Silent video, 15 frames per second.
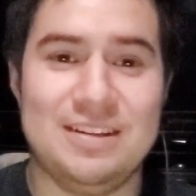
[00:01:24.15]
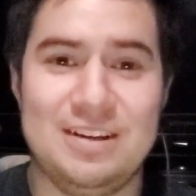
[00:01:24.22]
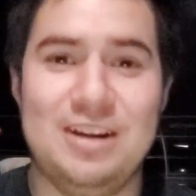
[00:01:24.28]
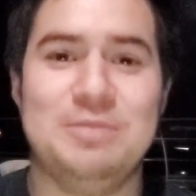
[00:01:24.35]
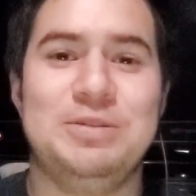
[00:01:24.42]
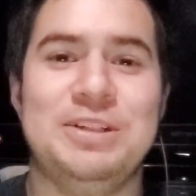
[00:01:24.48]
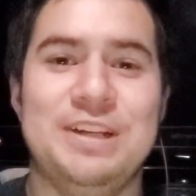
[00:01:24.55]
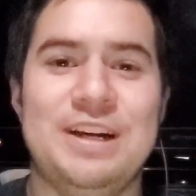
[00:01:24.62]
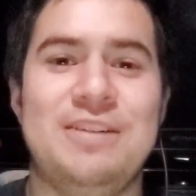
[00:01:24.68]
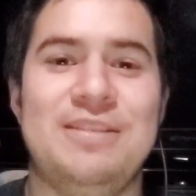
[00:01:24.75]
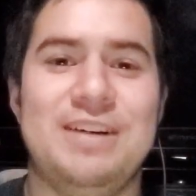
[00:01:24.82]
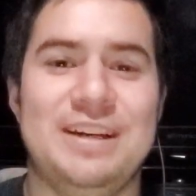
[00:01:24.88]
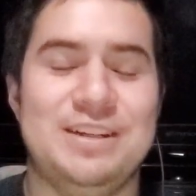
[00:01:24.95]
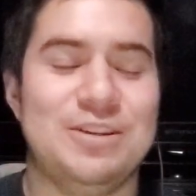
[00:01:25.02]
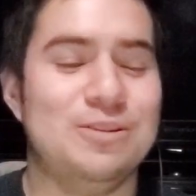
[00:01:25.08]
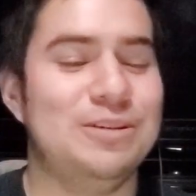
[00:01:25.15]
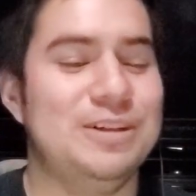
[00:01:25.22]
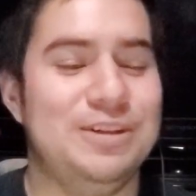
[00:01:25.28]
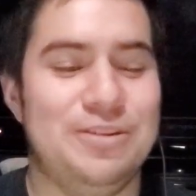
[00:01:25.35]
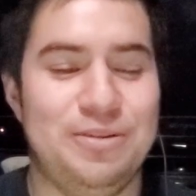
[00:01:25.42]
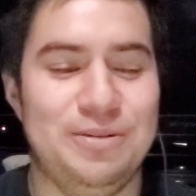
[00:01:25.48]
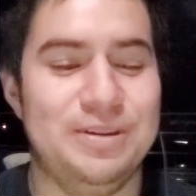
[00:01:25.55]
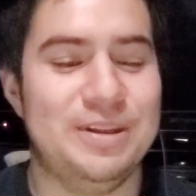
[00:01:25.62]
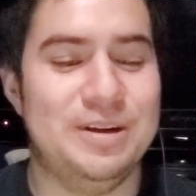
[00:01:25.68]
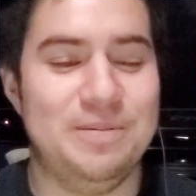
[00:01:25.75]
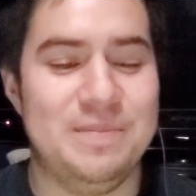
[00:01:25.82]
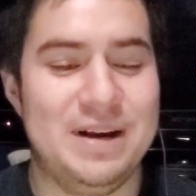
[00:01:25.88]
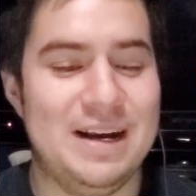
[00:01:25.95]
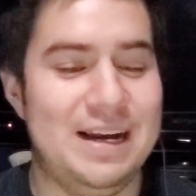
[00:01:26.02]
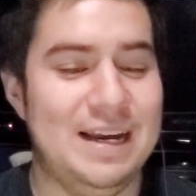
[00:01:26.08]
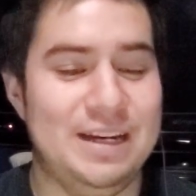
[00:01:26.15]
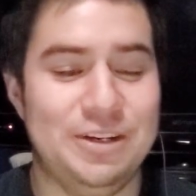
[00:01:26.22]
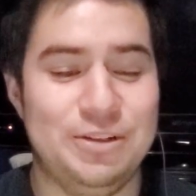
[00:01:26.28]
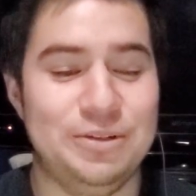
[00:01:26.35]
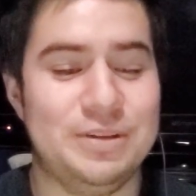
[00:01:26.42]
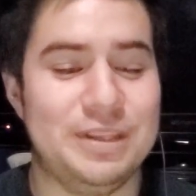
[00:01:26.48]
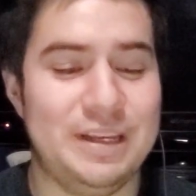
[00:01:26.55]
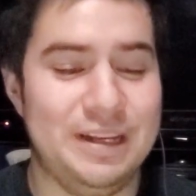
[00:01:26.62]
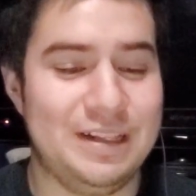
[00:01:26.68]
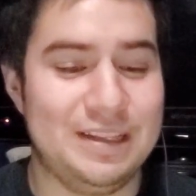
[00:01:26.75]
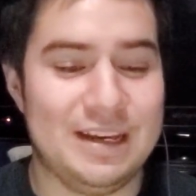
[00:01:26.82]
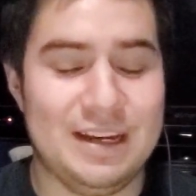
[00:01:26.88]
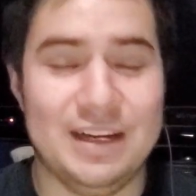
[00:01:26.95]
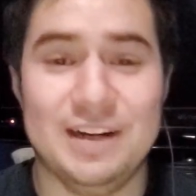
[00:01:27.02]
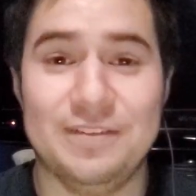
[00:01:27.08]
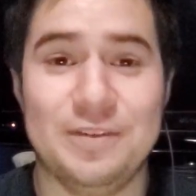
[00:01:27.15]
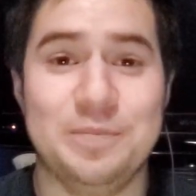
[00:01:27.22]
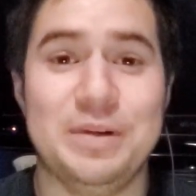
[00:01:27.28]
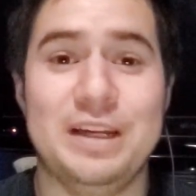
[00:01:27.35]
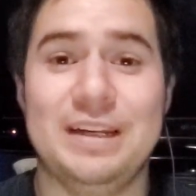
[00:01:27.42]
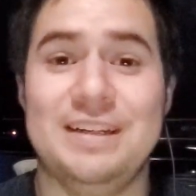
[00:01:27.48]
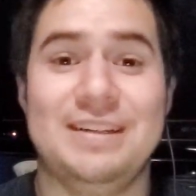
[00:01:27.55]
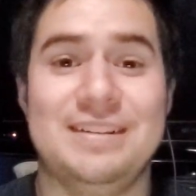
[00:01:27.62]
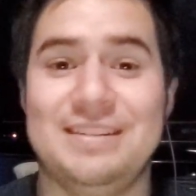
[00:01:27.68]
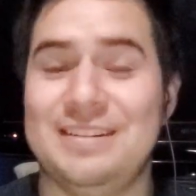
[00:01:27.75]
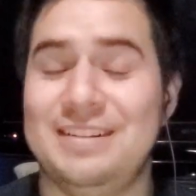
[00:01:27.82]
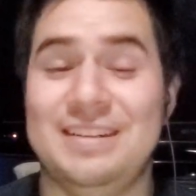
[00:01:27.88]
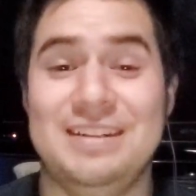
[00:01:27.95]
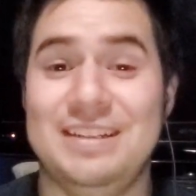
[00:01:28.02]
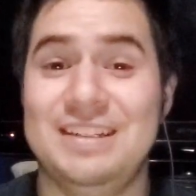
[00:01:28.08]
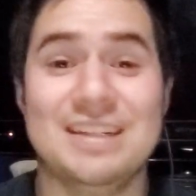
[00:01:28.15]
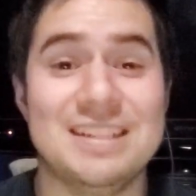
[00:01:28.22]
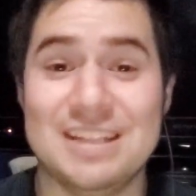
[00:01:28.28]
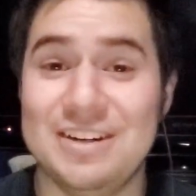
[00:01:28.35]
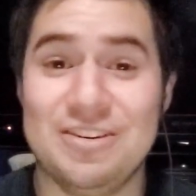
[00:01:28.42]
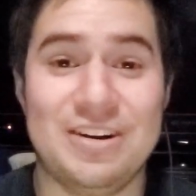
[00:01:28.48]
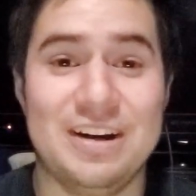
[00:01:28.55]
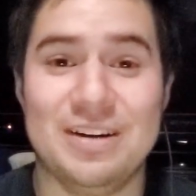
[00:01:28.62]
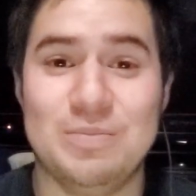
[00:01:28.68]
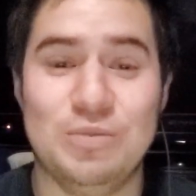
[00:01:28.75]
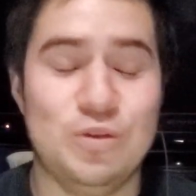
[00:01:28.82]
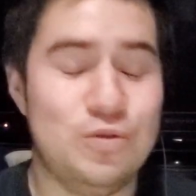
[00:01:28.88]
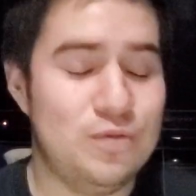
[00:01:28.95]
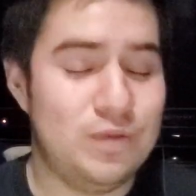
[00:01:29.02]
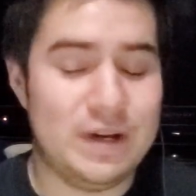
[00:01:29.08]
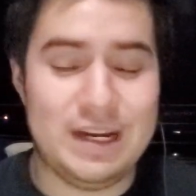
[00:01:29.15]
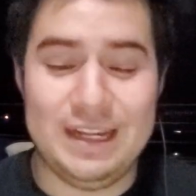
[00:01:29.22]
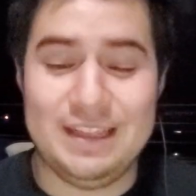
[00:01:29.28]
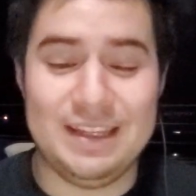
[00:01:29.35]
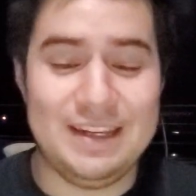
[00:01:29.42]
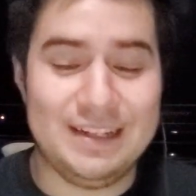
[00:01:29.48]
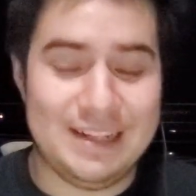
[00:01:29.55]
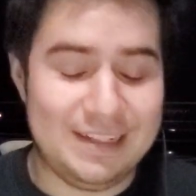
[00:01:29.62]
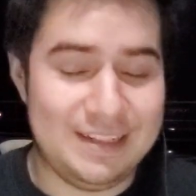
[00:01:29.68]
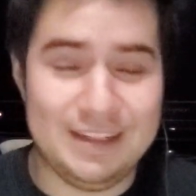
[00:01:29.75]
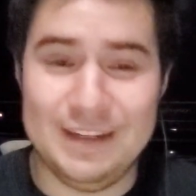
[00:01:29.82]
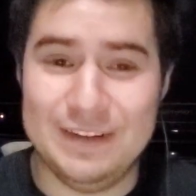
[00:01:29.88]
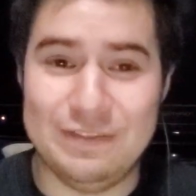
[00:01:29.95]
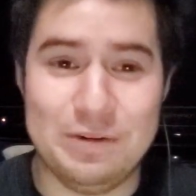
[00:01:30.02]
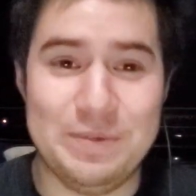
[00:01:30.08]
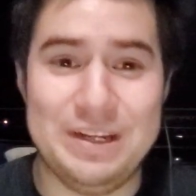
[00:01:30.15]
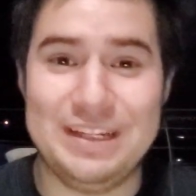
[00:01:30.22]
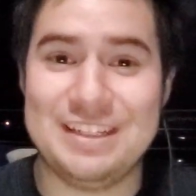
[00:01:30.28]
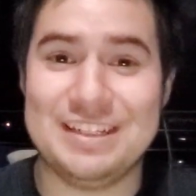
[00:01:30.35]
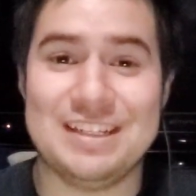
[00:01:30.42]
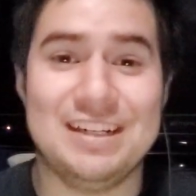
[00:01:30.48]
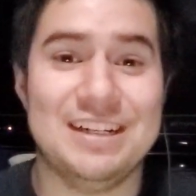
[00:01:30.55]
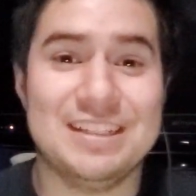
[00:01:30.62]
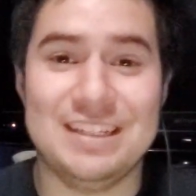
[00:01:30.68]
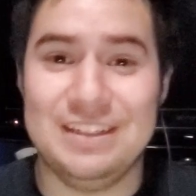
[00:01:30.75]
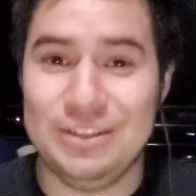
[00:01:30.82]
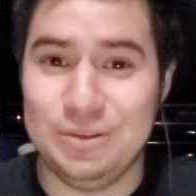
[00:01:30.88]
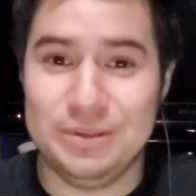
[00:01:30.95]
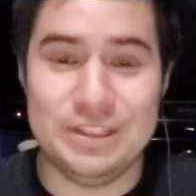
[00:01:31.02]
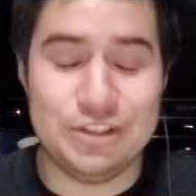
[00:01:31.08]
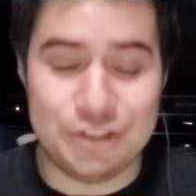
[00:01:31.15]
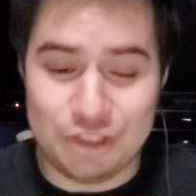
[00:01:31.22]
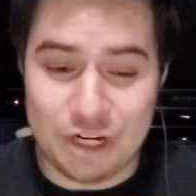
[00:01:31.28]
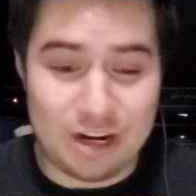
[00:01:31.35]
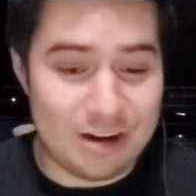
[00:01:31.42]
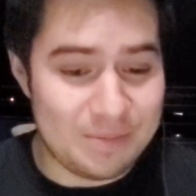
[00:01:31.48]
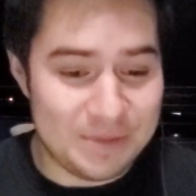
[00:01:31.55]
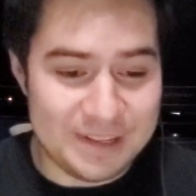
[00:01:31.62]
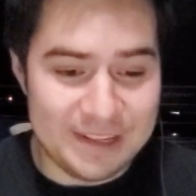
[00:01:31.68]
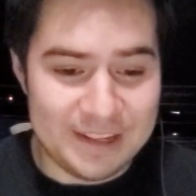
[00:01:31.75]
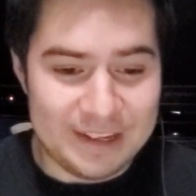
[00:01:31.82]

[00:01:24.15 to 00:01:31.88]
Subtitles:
Up to now, I totally agree with him. I do think that government doesn't know how to move. I think that the government sucks at doing its job.